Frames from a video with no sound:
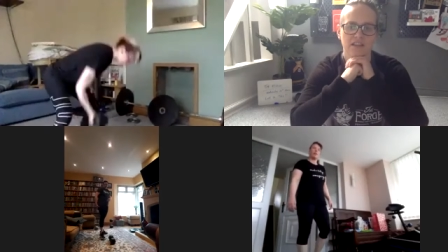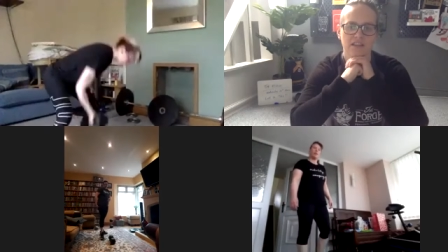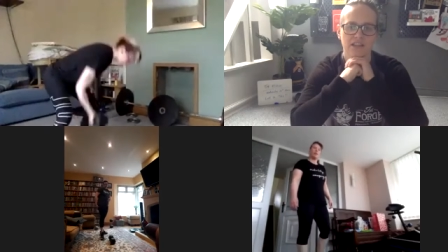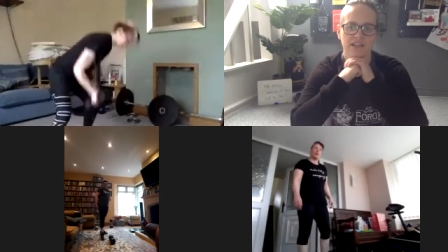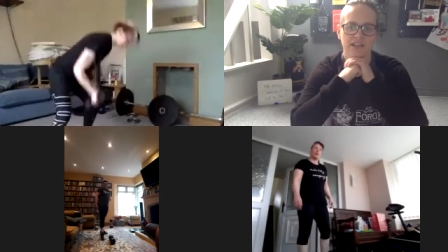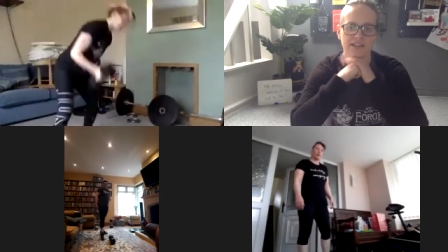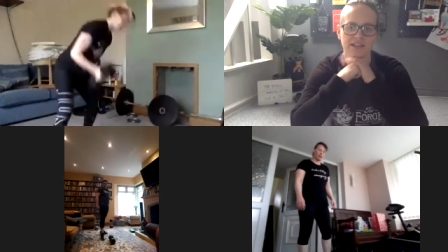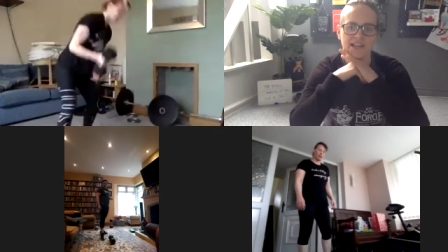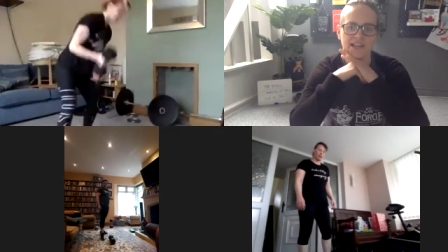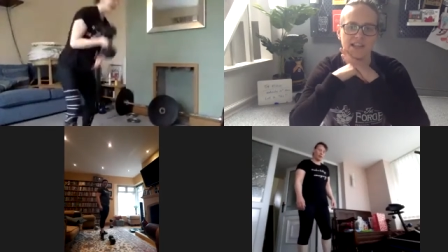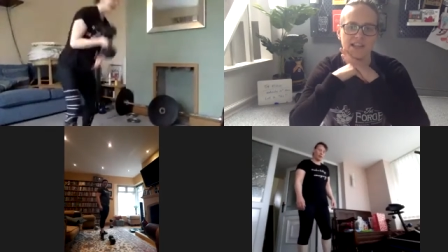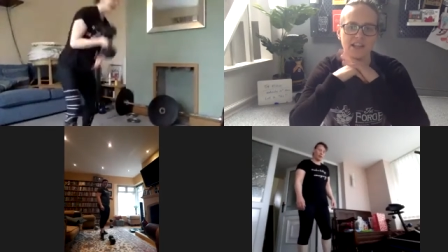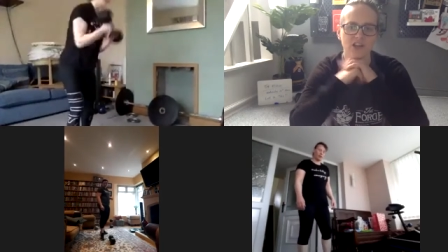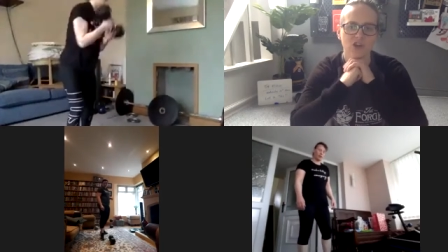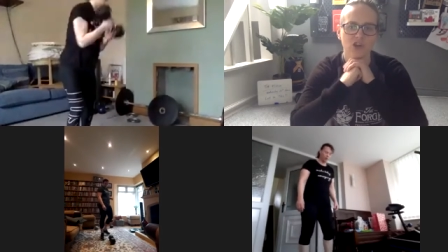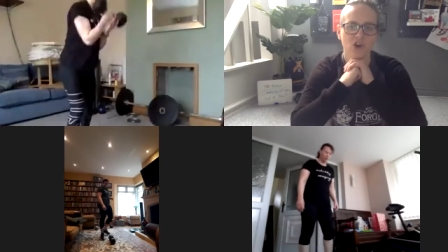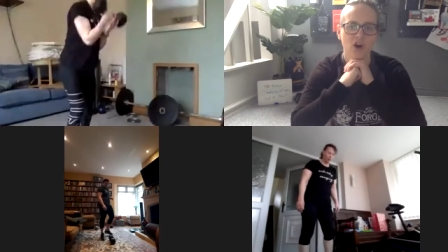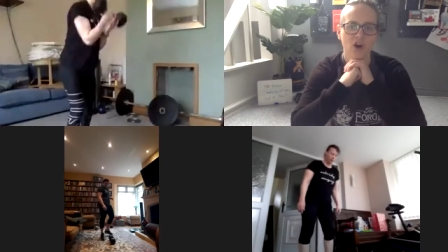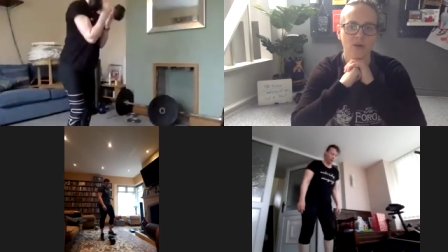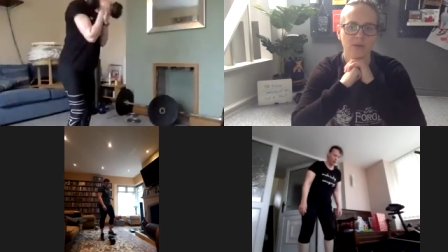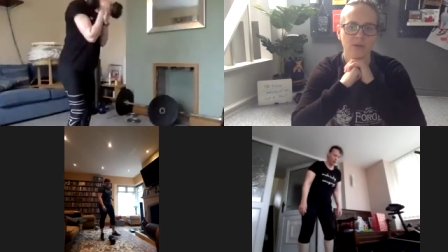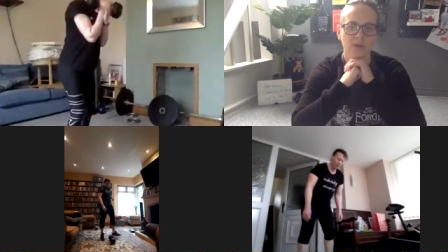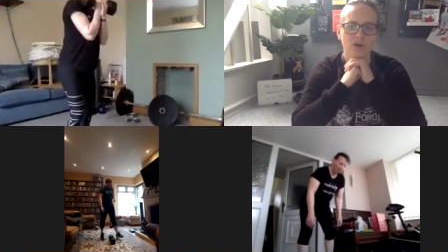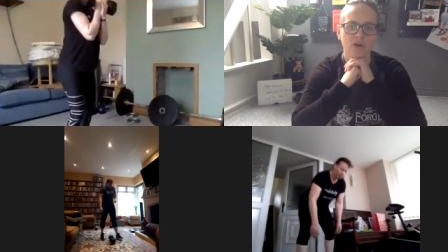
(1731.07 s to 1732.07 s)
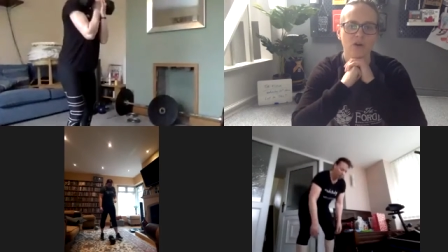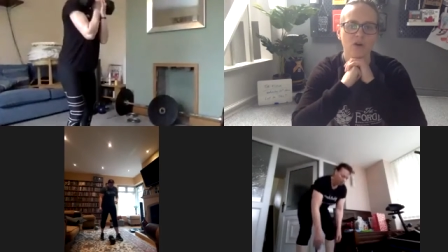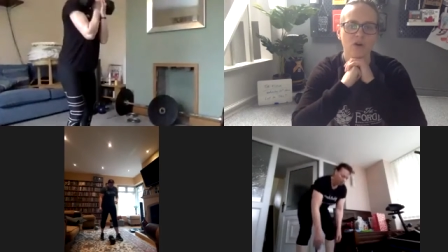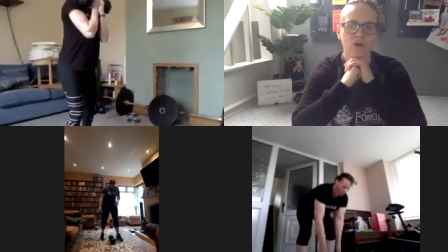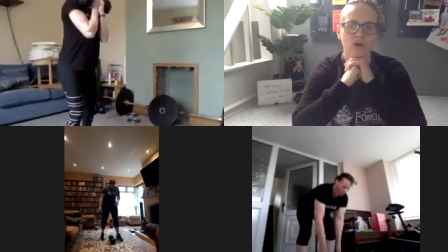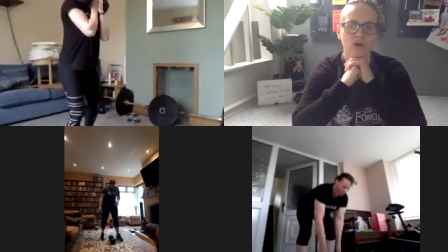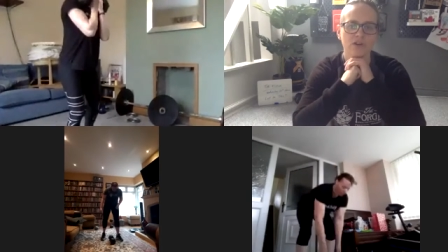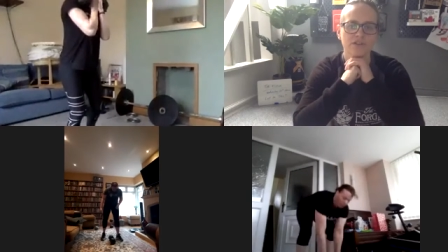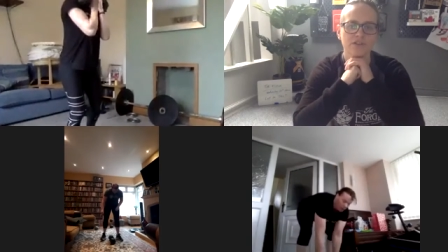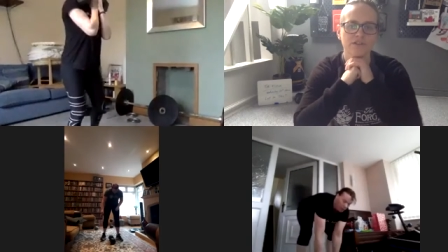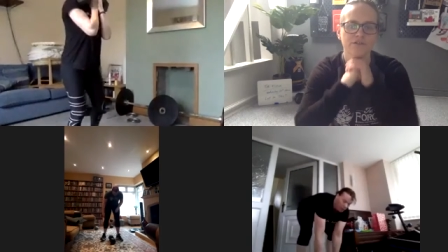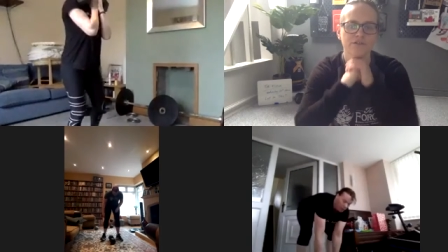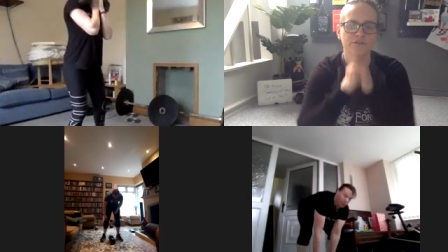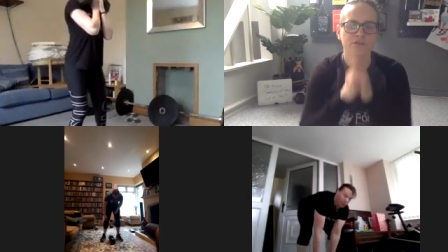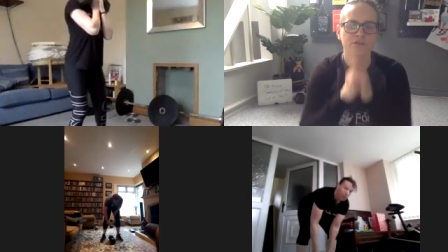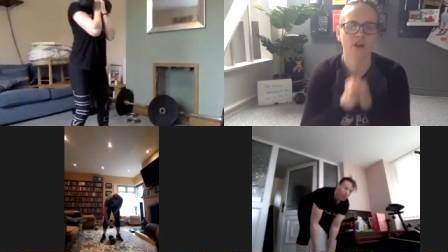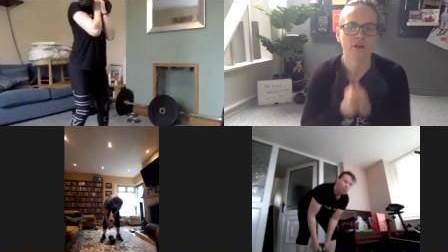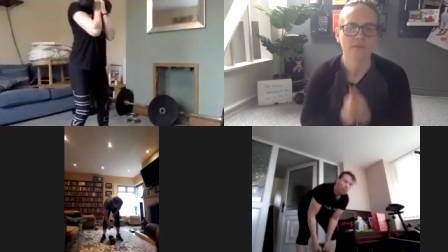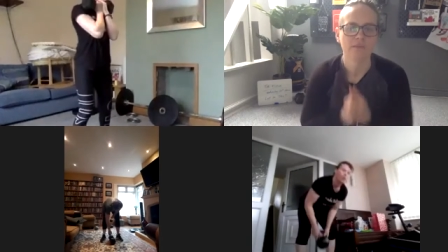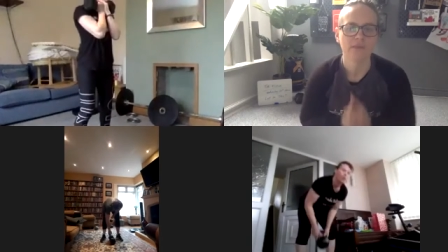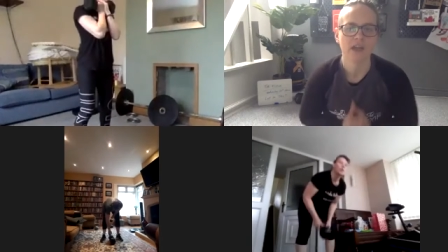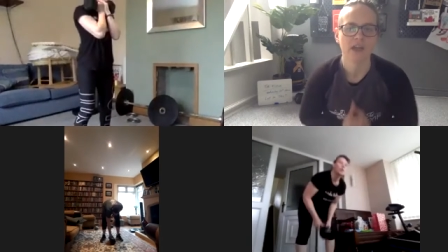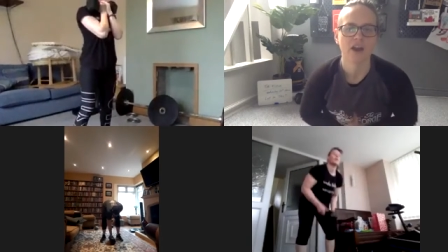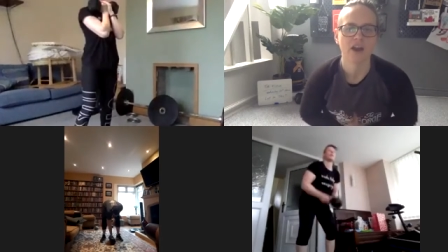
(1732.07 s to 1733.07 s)
It's like a goblet hold.
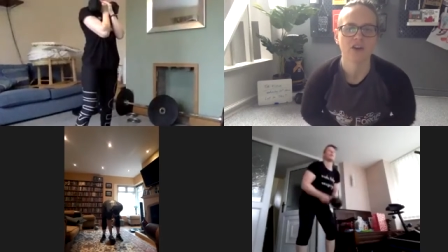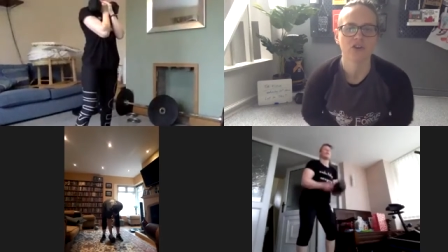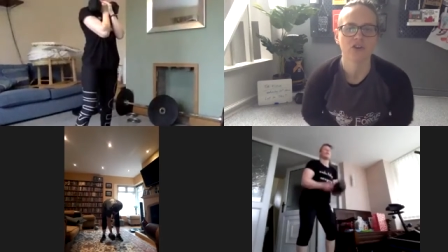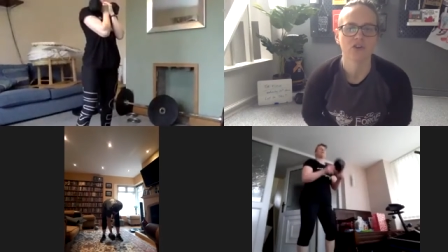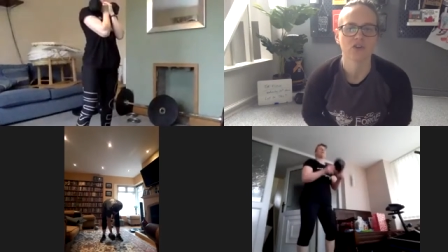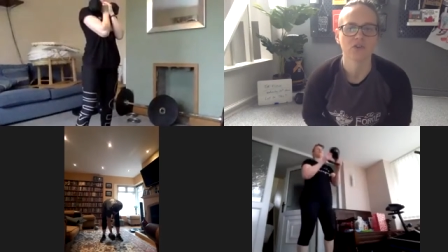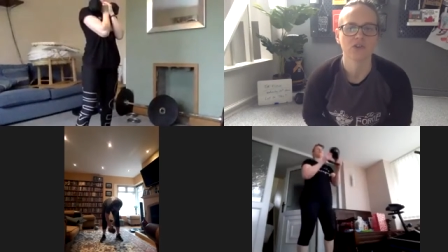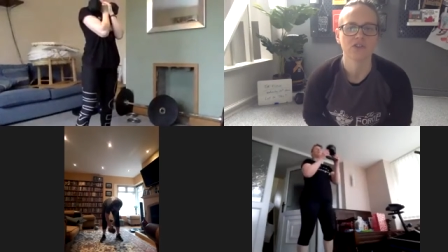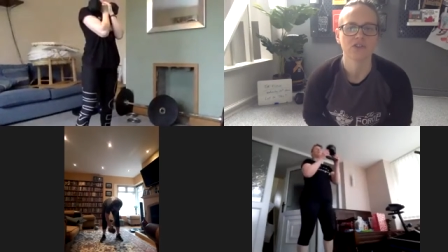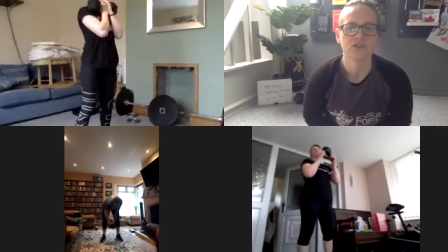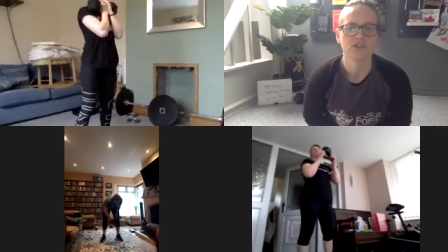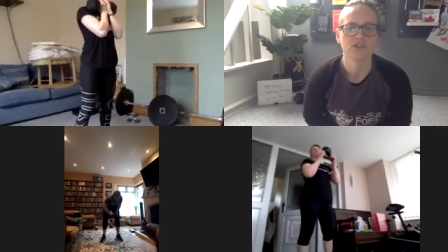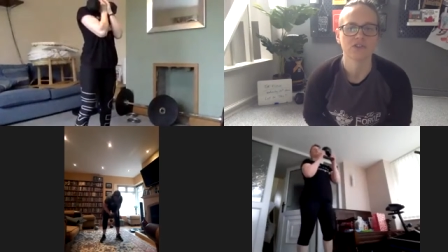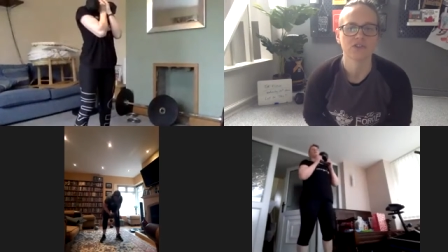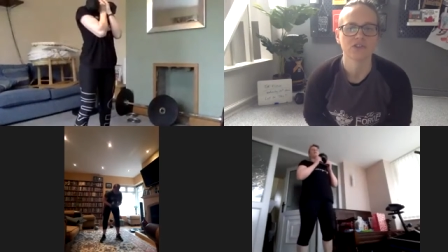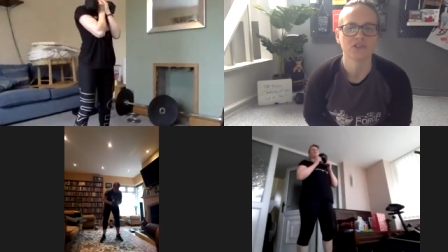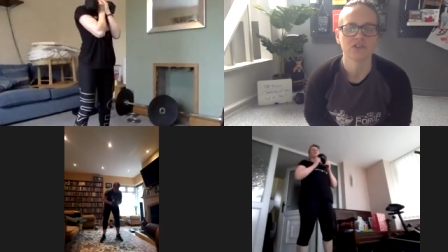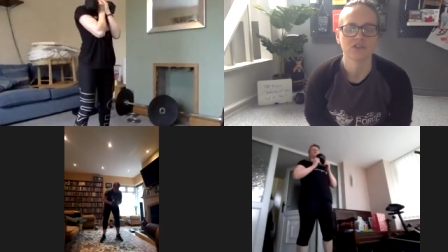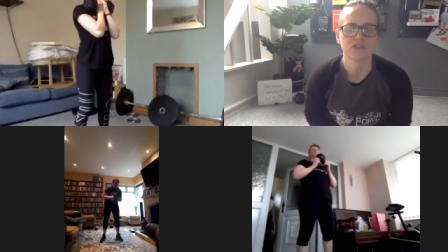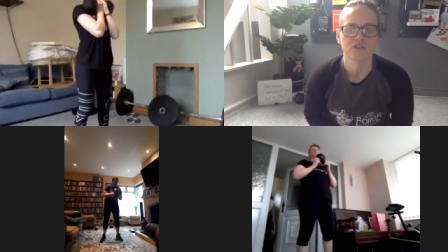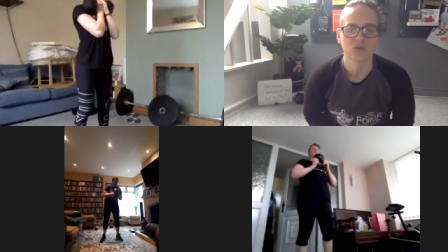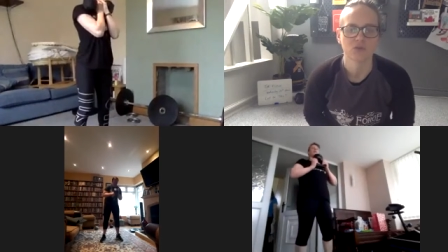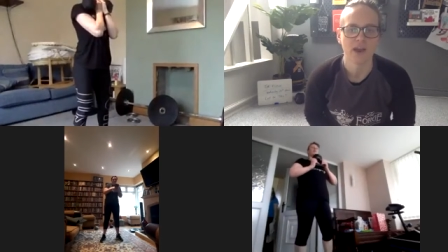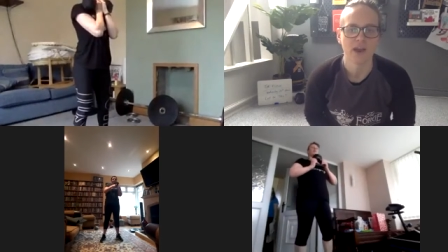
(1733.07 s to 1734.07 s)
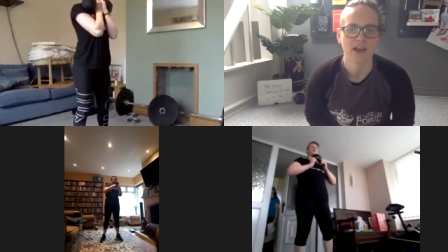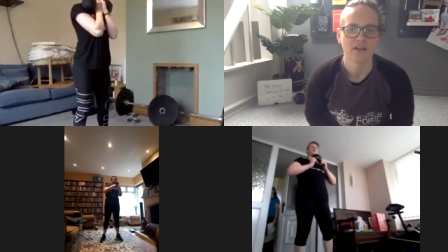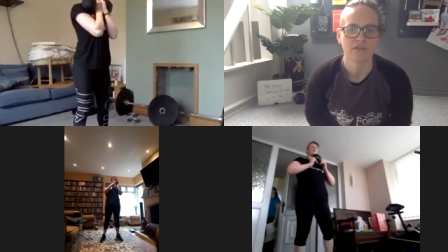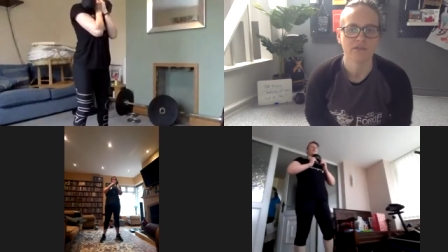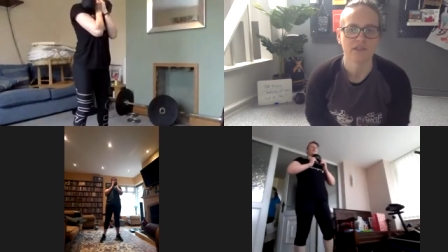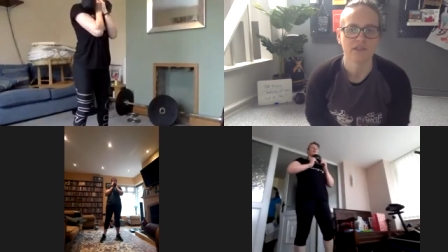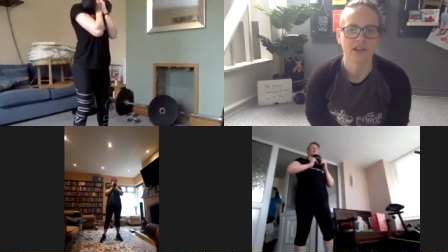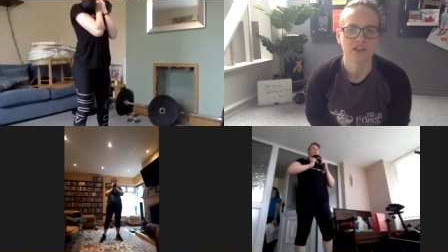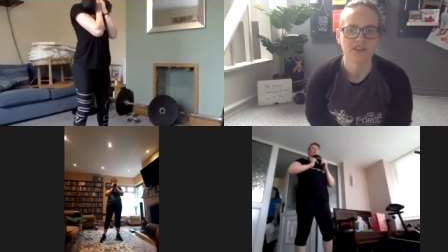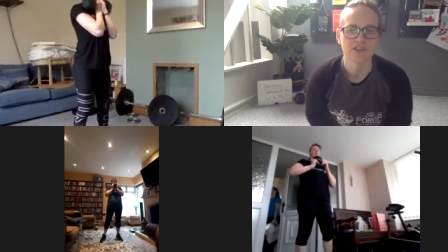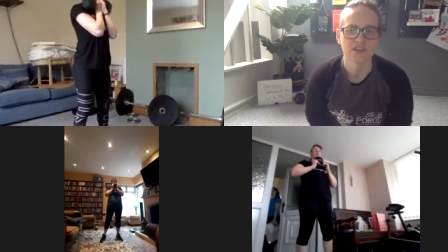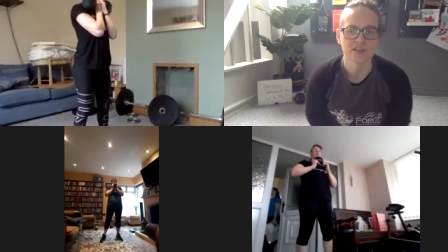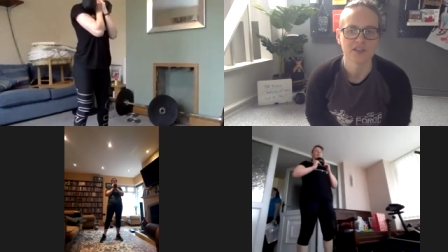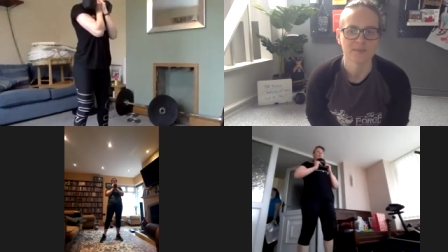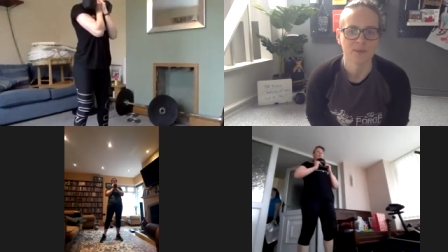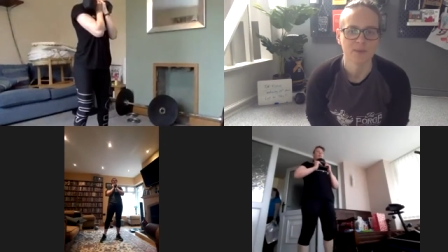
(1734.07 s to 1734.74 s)
From there, you're going to do 12 lunges,